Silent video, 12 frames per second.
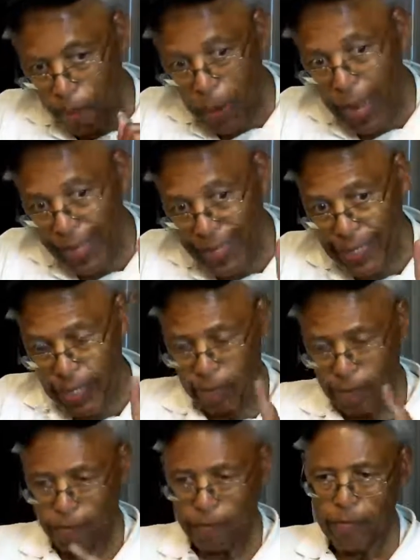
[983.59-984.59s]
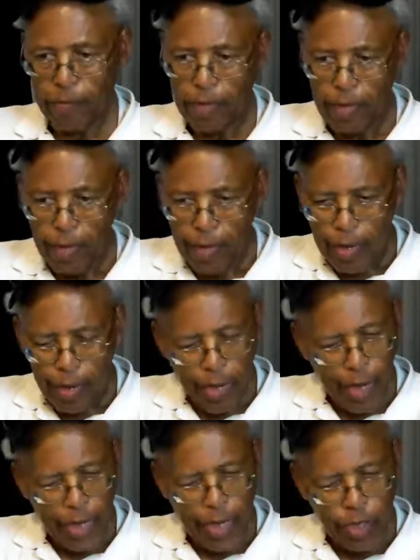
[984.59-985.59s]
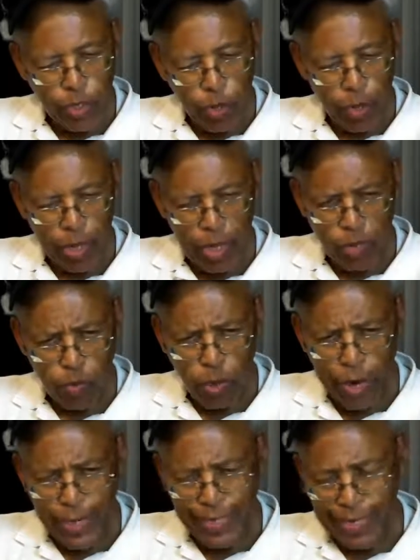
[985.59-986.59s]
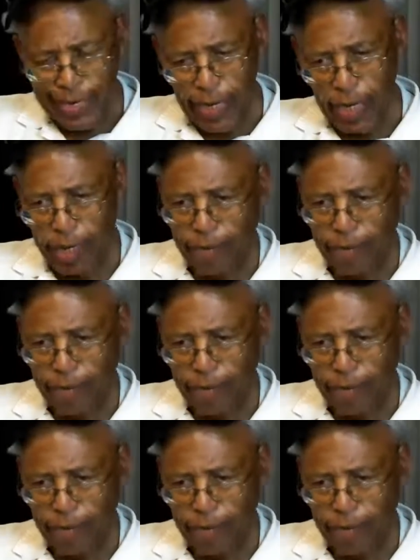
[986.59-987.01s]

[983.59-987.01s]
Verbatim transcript: but God does all things wisely.